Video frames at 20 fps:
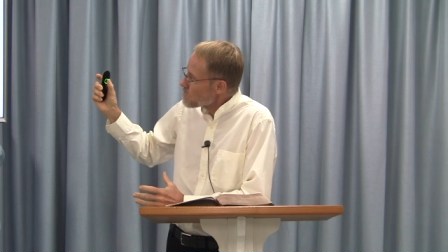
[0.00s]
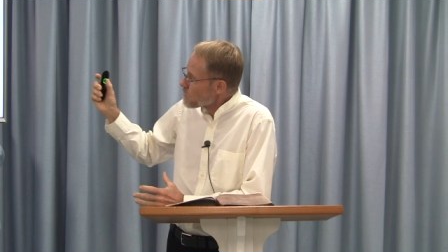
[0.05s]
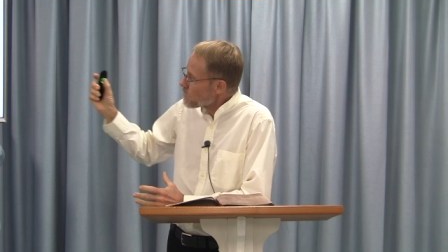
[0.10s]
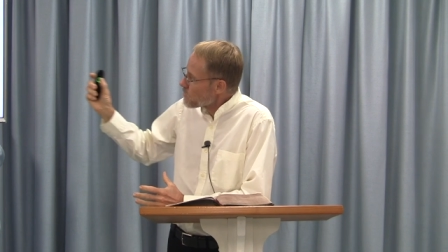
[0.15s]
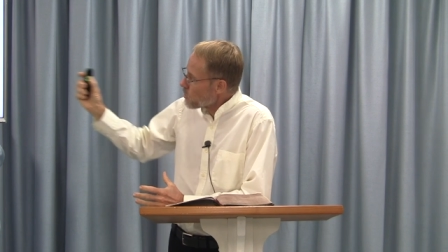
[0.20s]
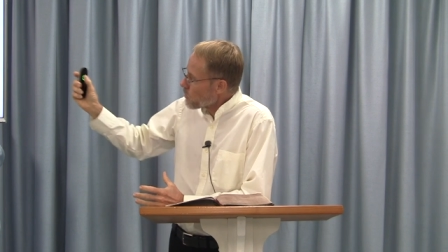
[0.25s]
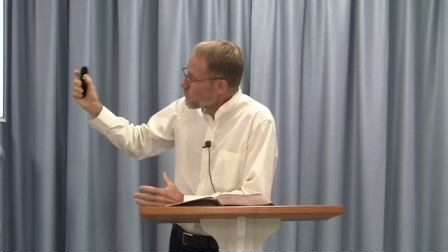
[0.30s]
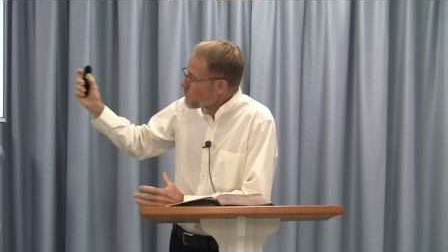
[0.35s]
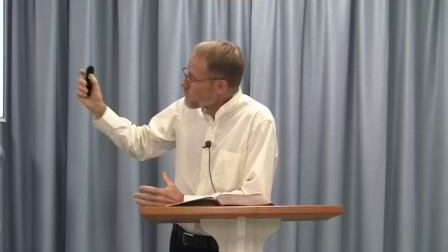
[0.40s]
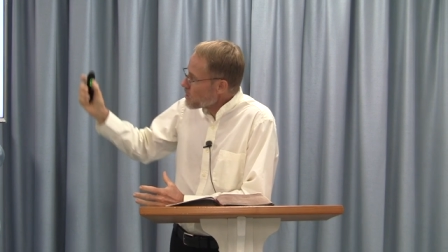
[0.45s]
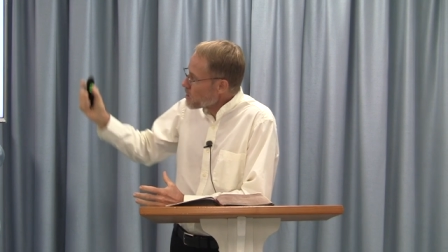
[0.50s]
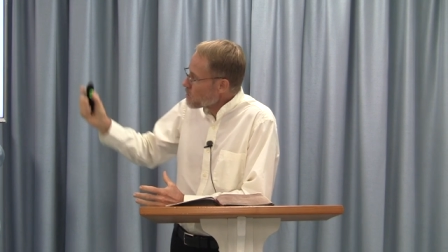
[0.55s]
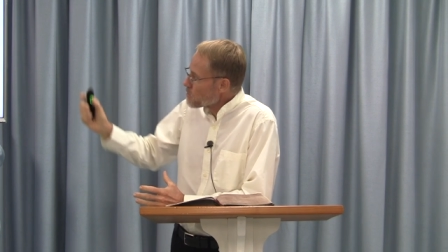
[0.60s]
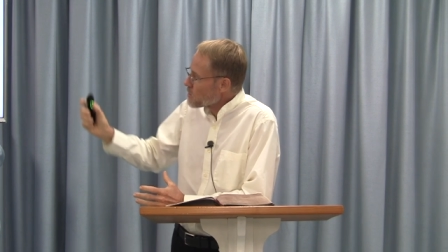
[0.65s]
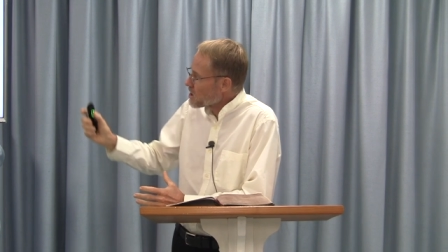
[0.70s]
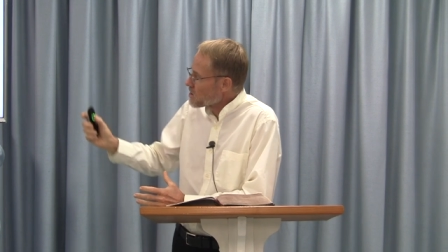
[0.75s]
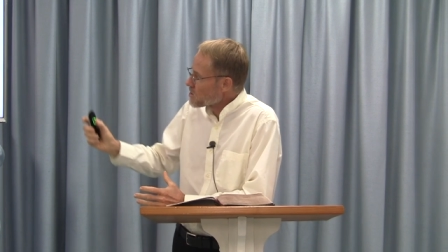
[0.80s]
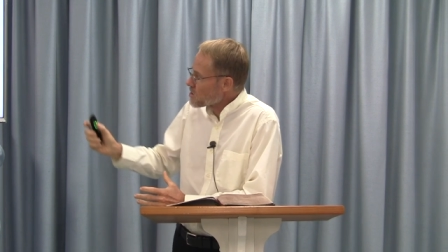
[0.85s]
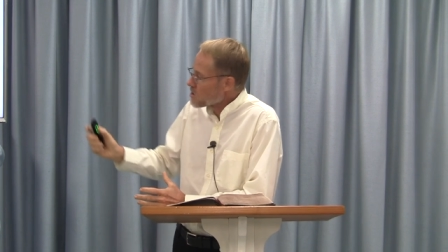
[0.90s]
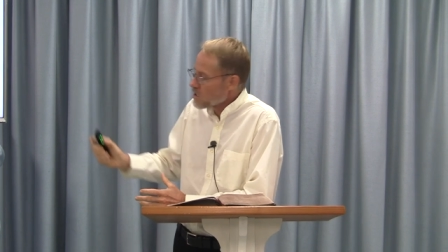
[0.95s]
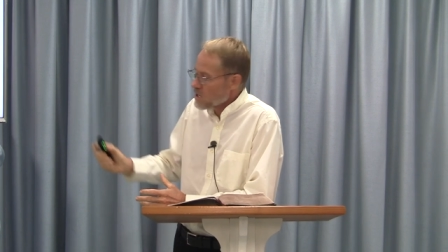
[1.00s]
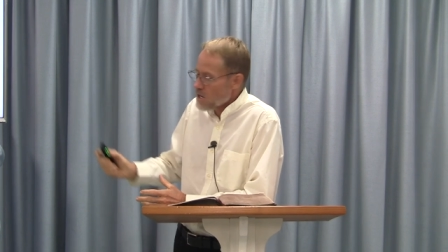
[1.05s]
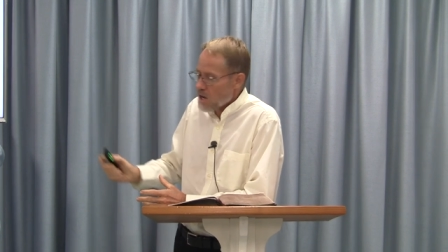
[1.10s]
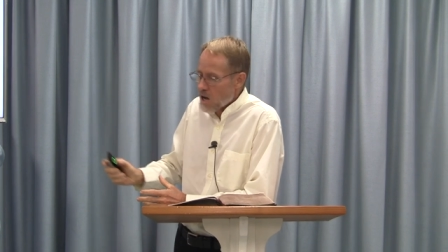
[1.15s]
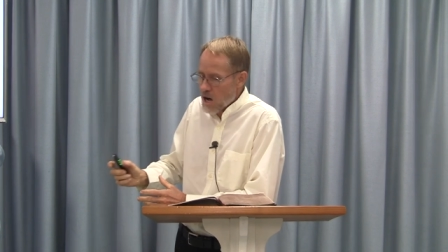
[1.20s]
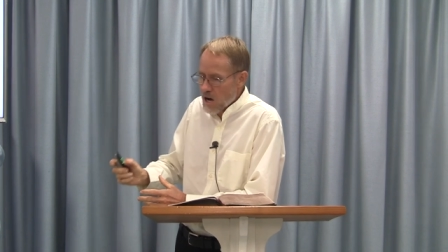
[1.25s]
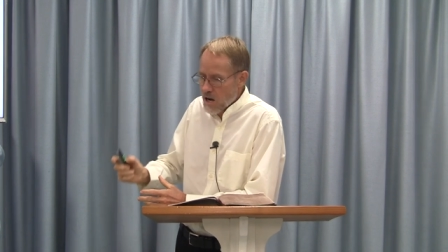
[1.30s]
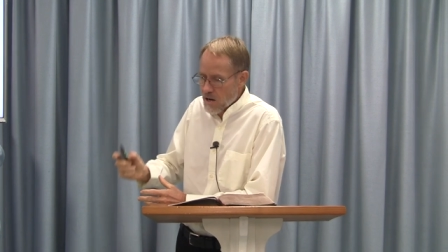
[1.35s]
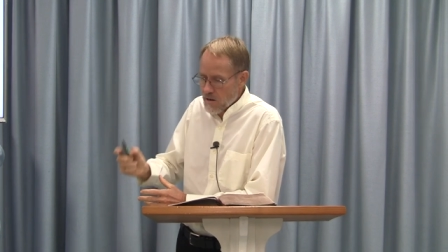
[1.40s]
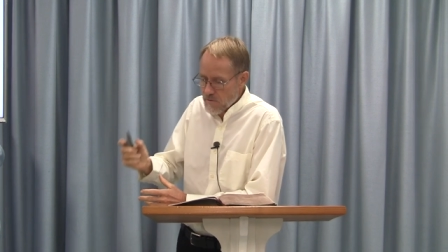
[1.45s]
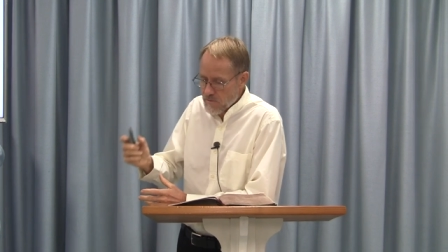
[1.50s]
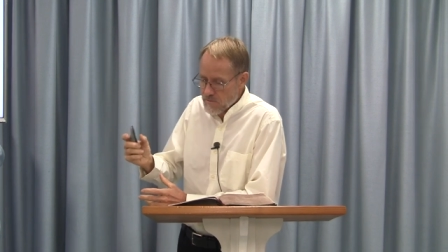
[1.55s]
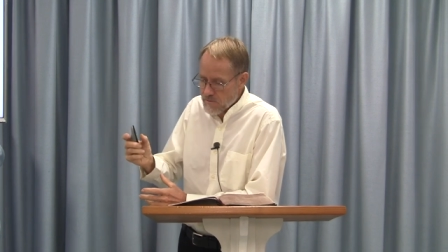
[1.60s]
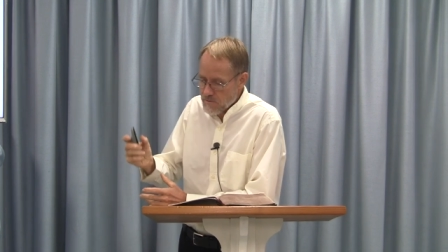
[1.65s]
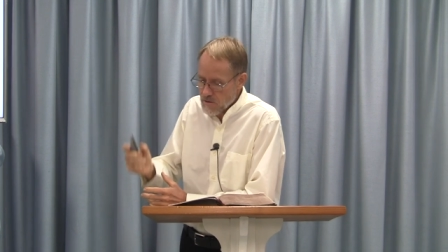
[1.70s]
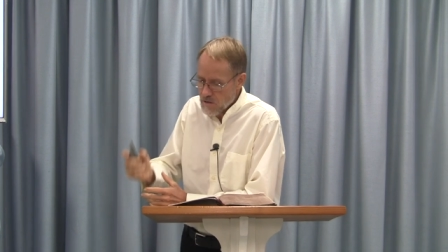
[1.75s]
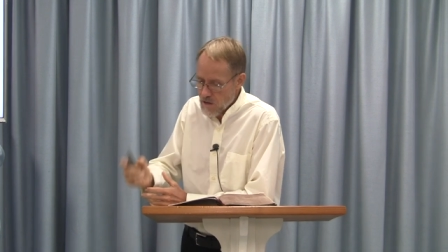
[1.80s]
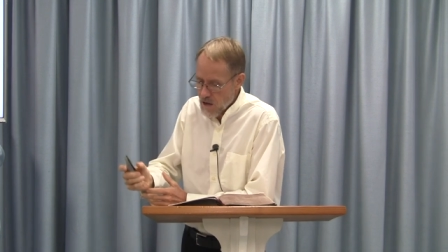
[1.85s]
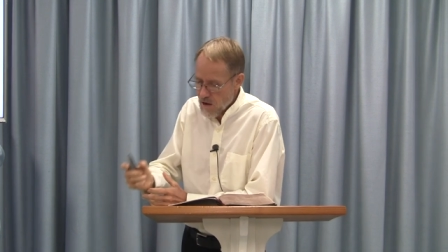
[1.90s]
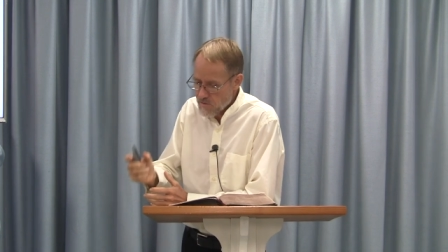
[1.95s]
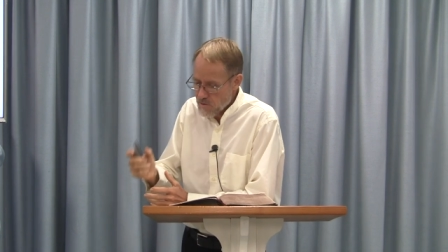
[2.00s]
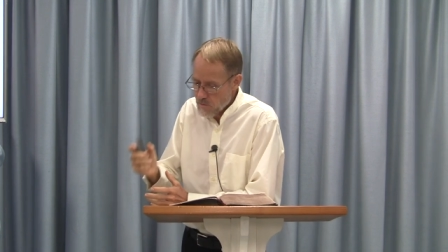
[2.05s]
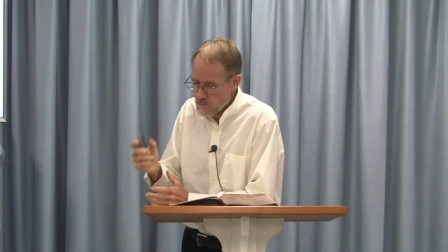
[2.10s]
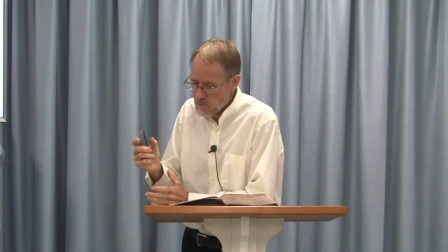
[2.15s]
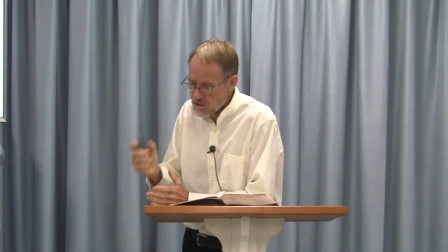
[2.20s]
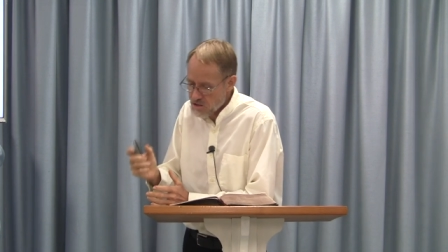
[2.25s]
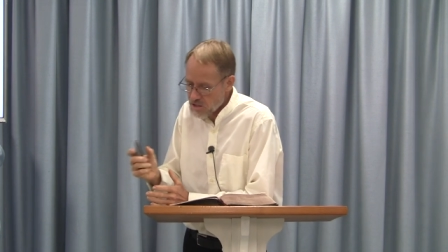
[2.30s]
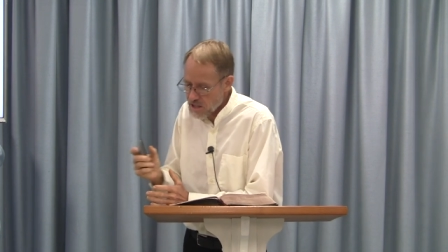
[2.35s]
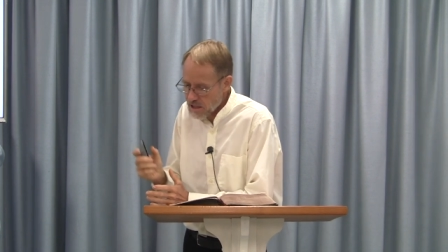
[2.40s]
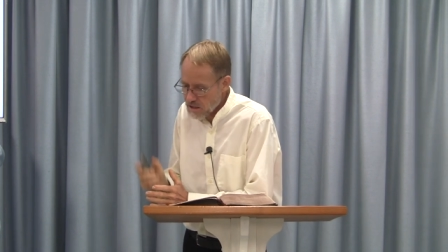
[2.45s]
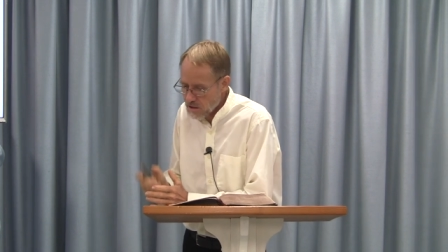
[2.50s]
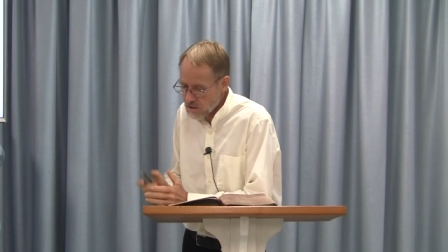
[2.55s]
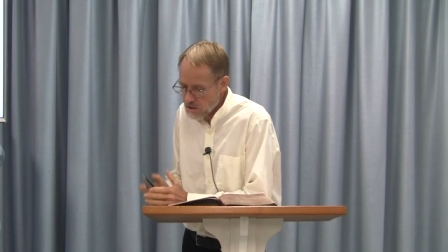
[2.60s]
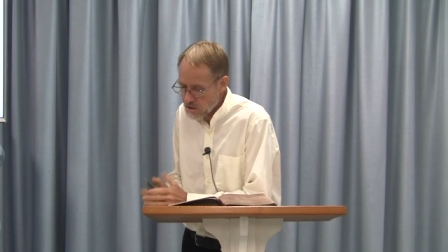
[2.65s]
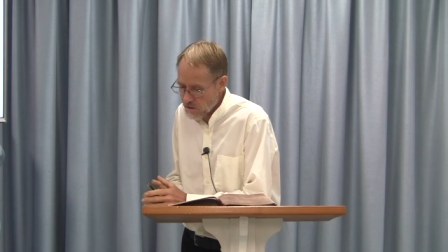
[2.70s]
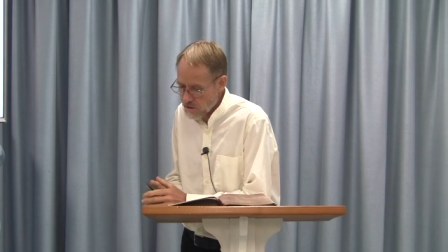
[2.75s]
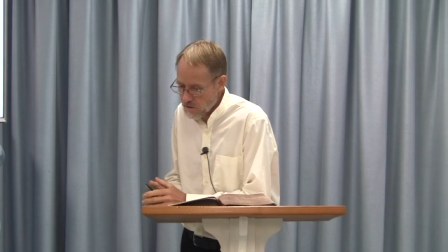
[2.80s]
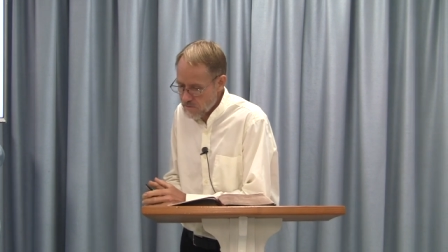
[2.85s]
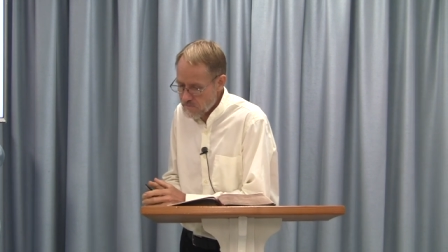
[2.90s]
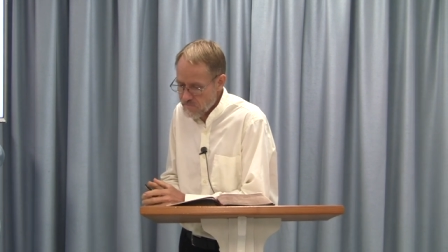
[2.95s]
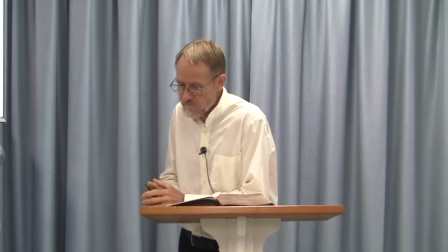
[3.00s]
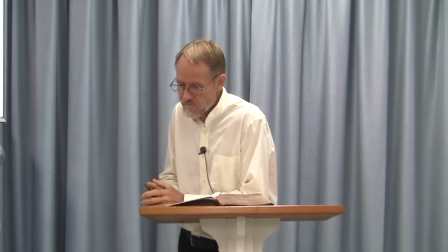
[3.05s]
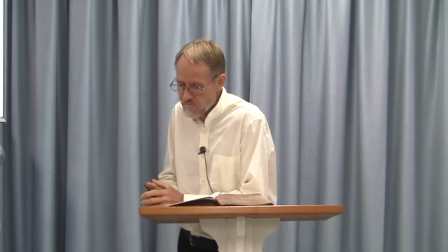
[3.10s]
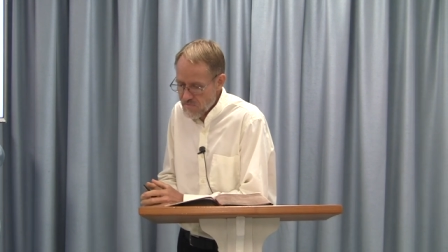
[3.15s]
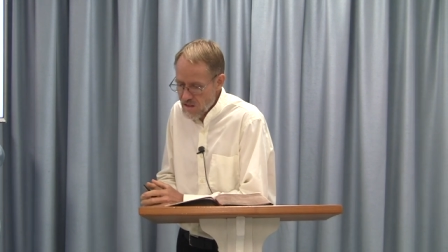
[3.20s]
fulfillment of, of a particular